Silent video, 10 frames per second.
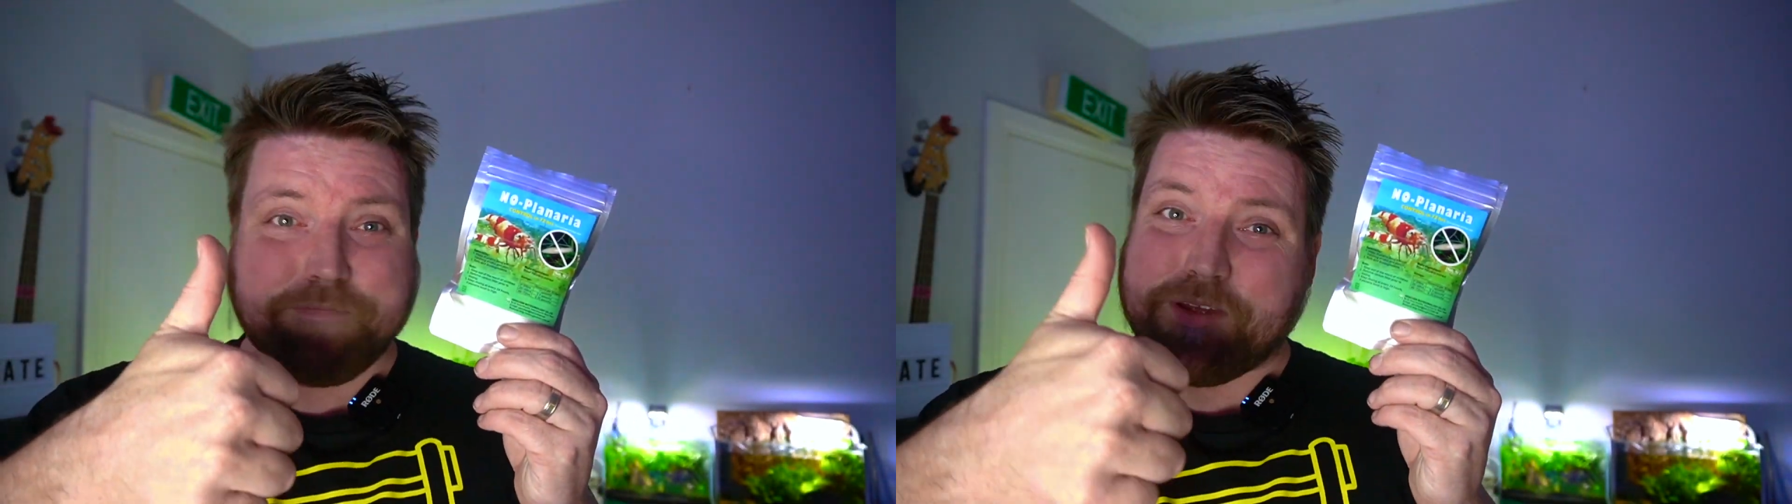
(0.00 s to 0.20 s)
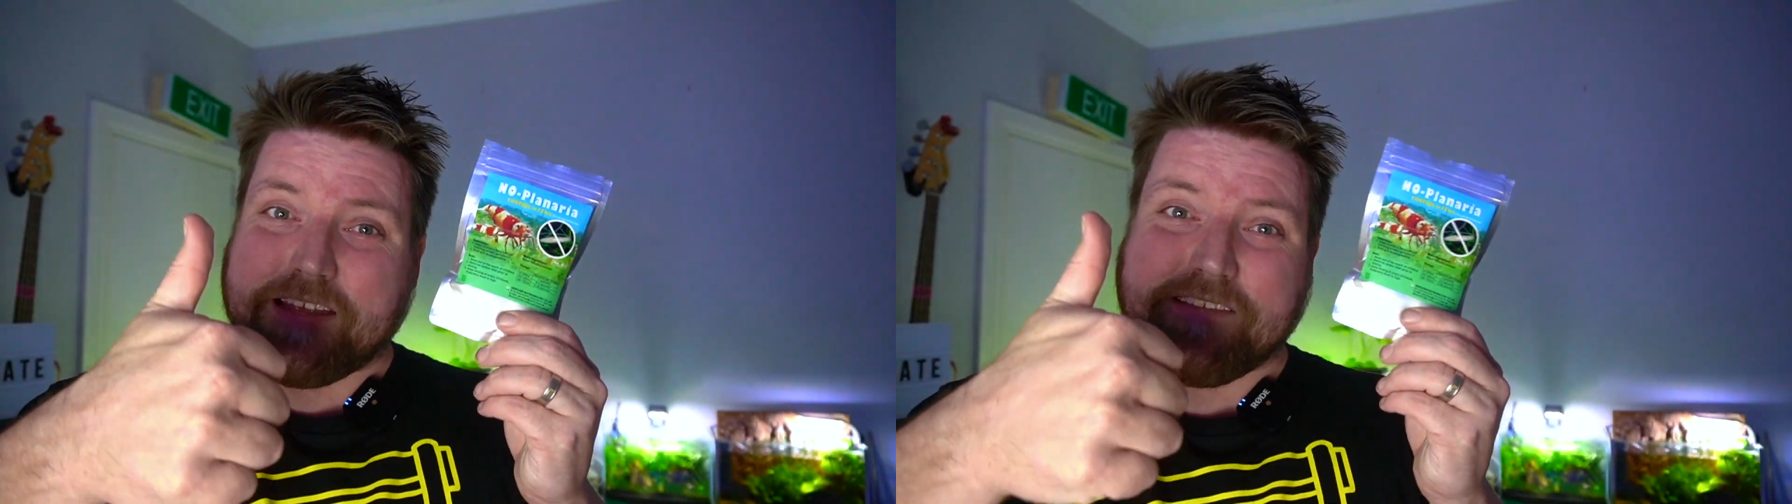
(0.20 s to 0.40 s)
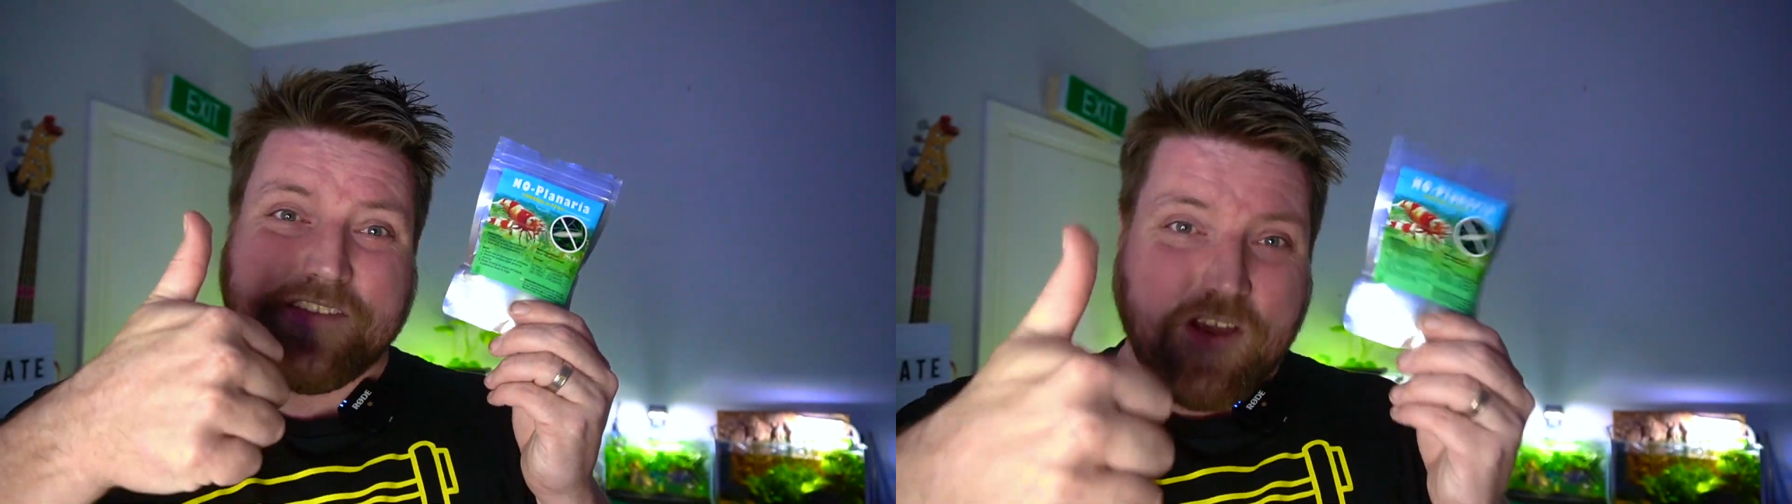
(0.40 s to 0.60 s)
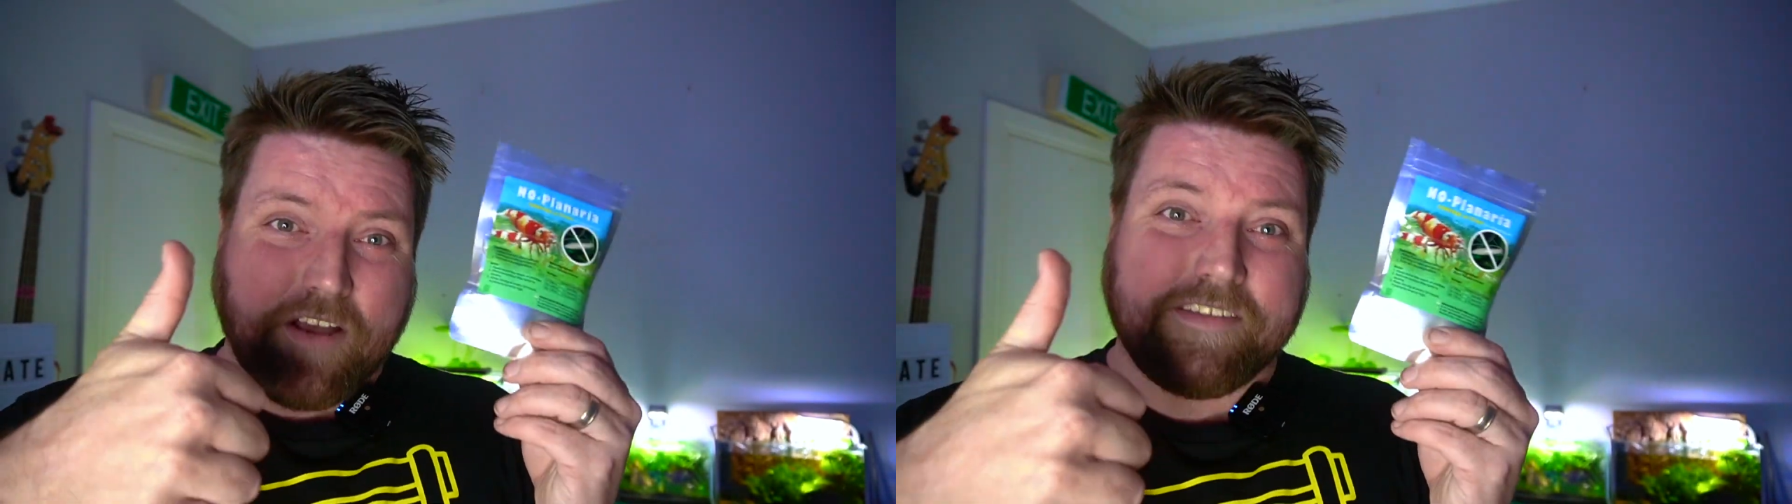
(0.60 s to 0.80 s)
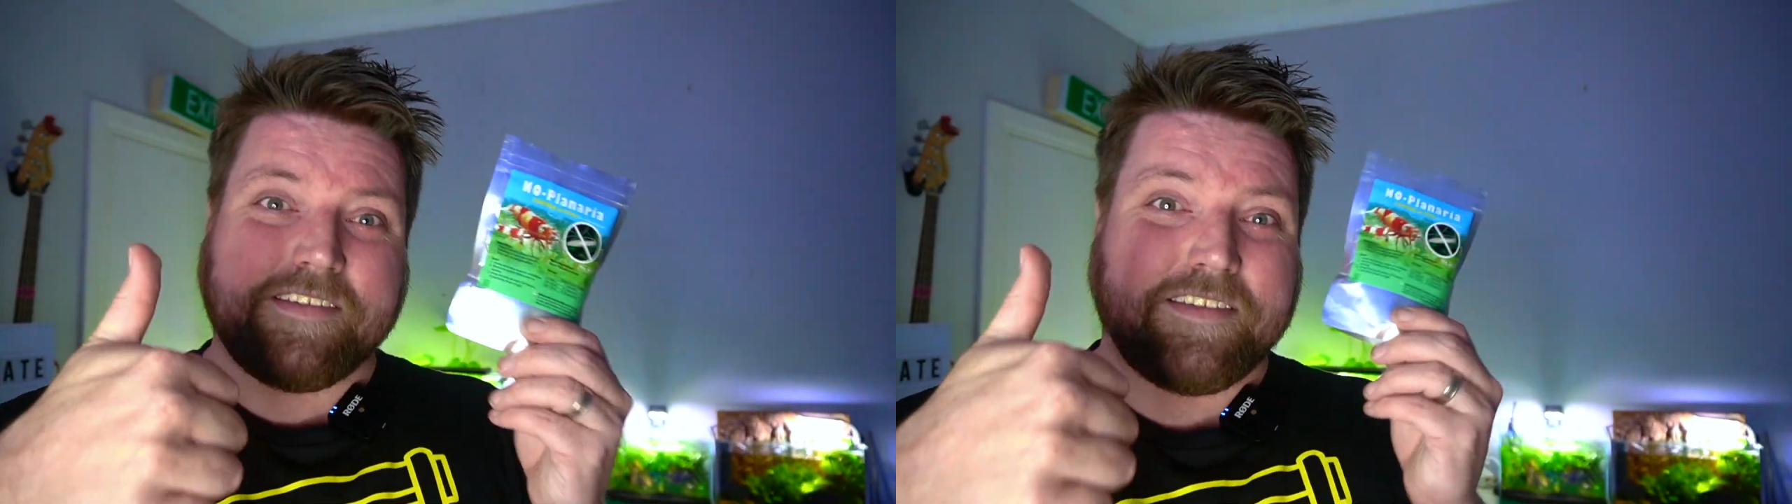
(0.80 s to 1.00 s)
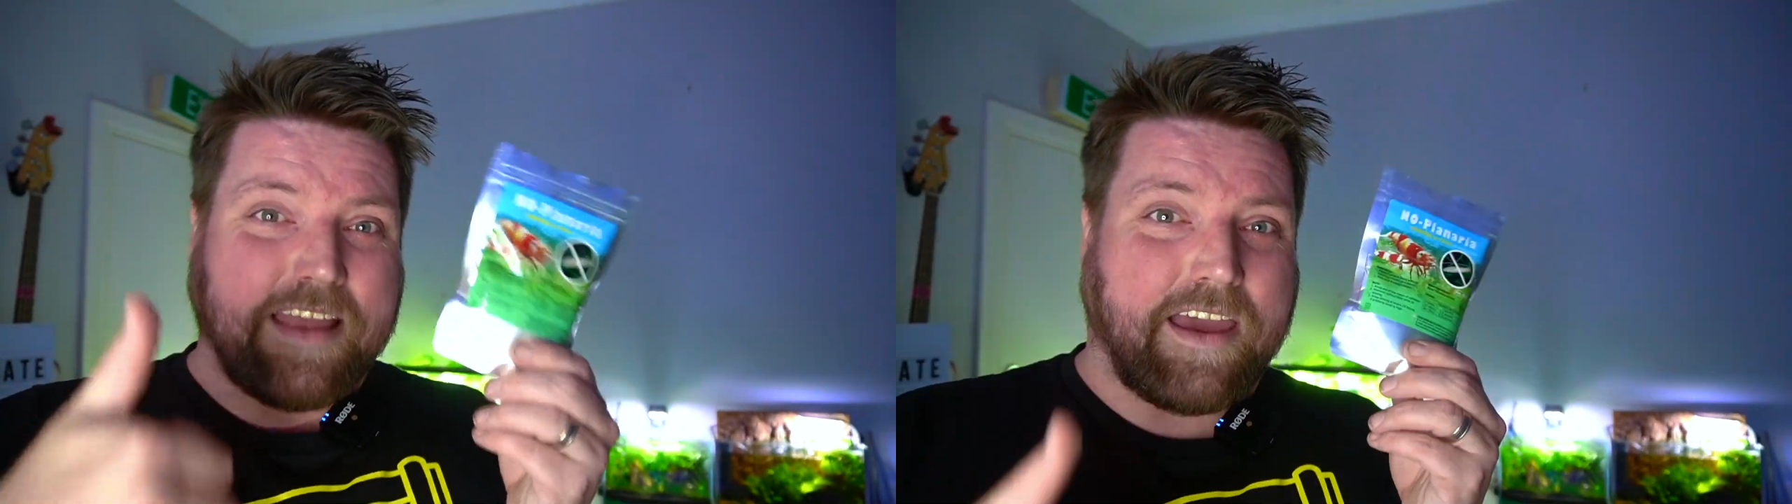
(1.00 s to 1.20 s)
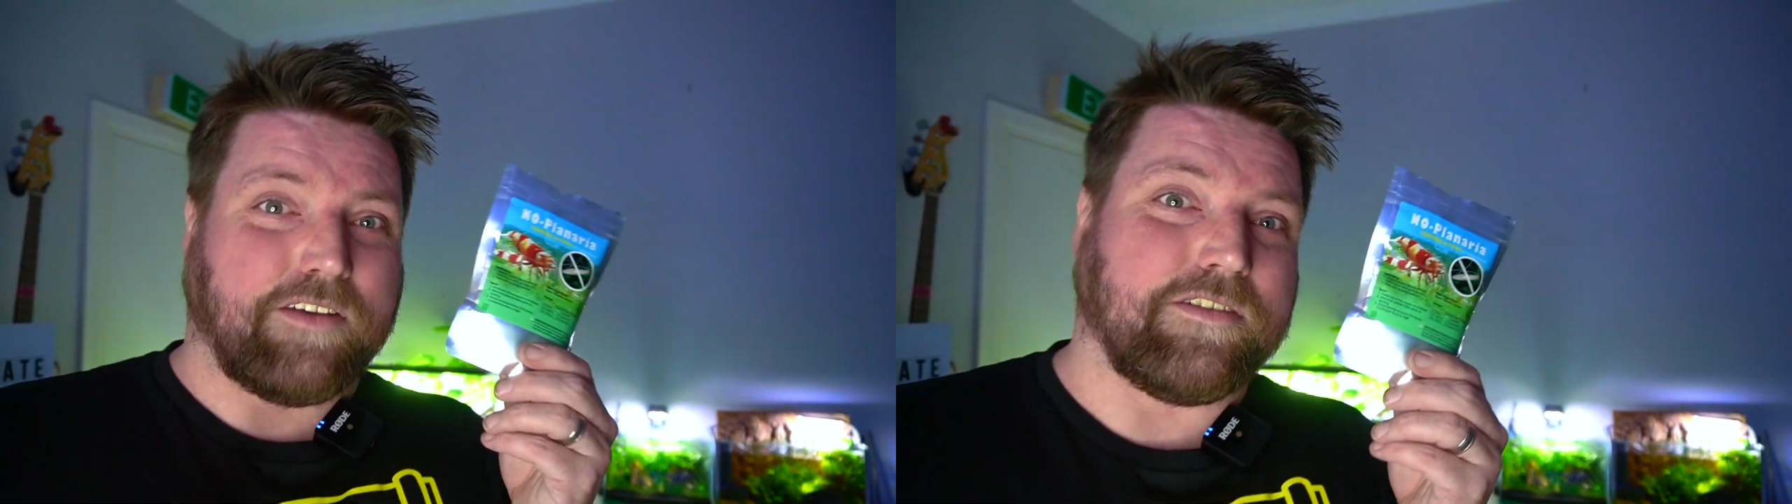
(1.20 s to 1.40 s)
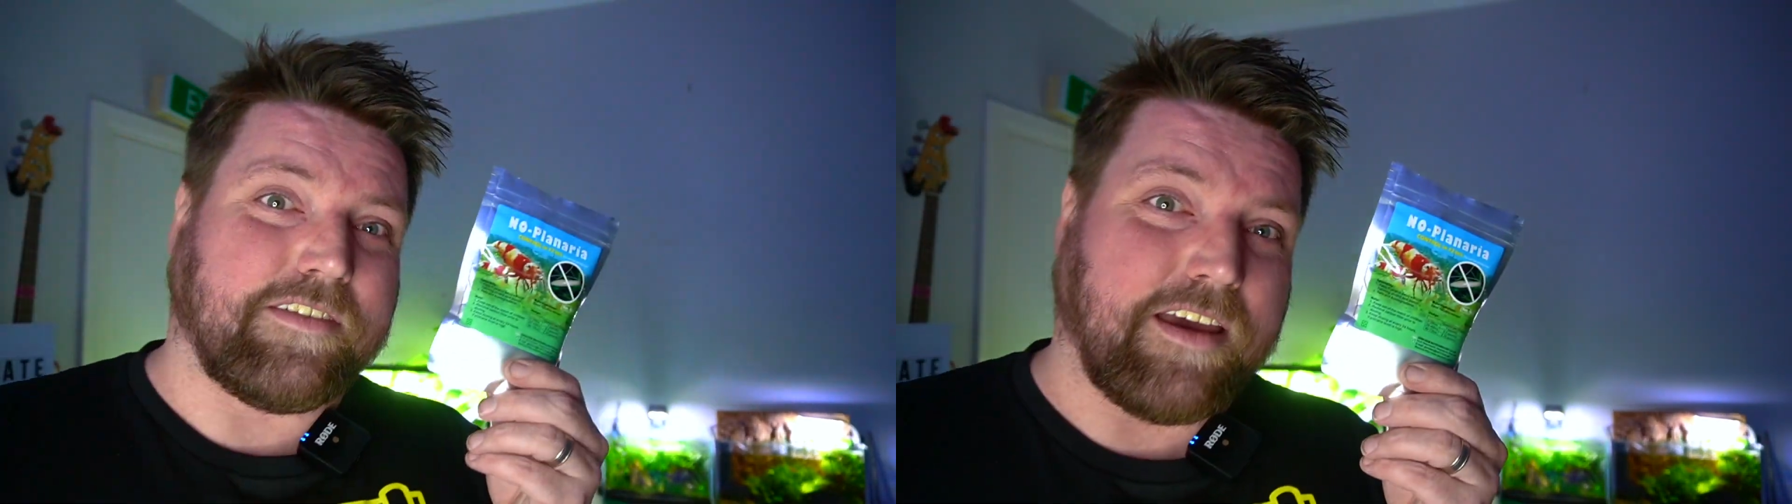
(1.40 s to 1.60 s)
But it's not
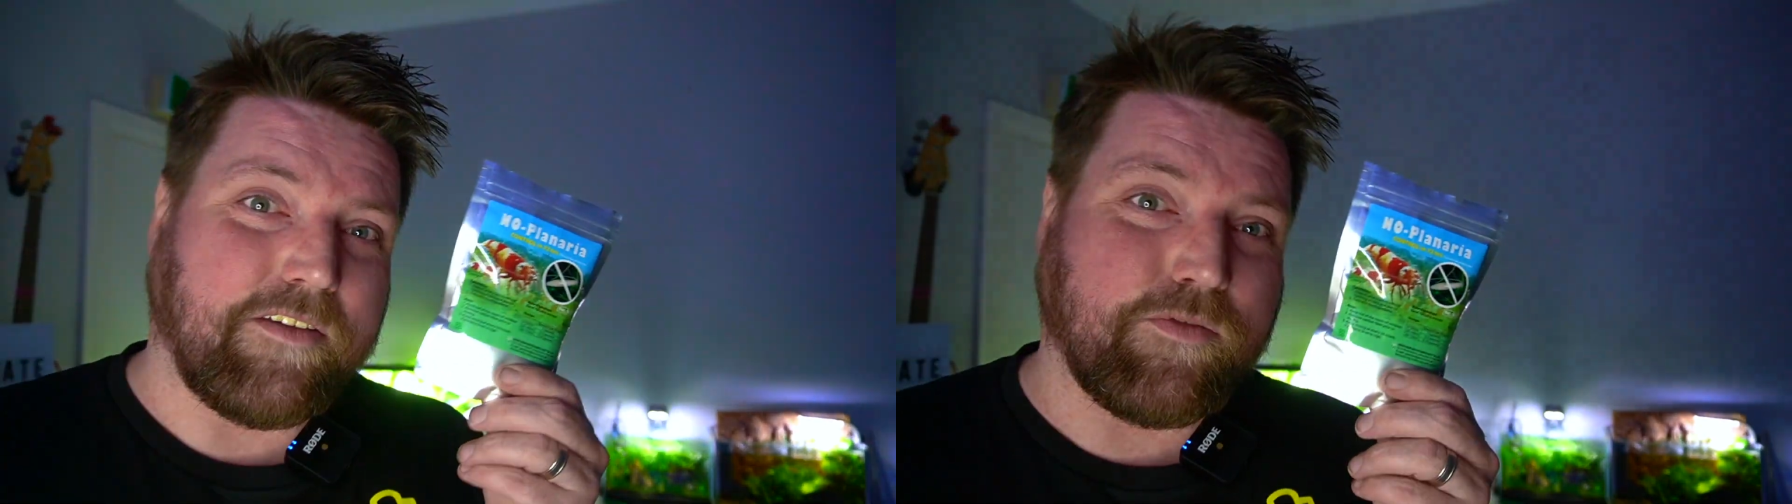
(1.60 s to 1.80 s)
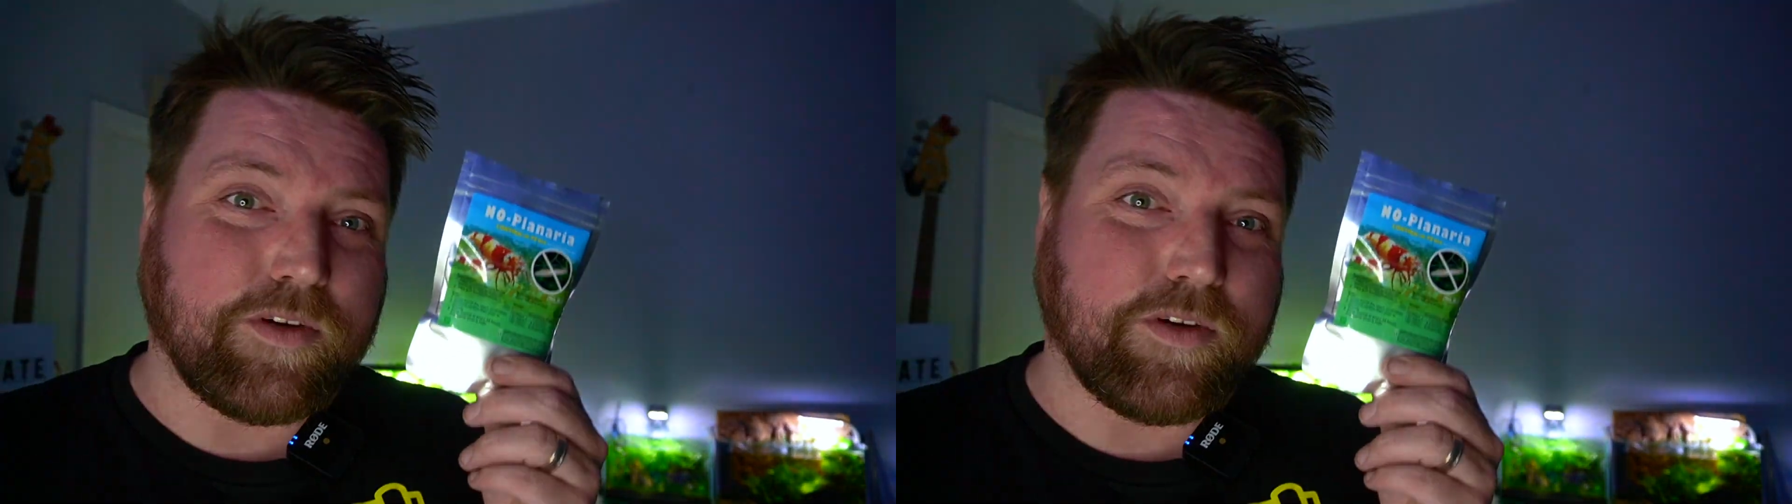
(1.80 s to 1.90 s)
snail safe,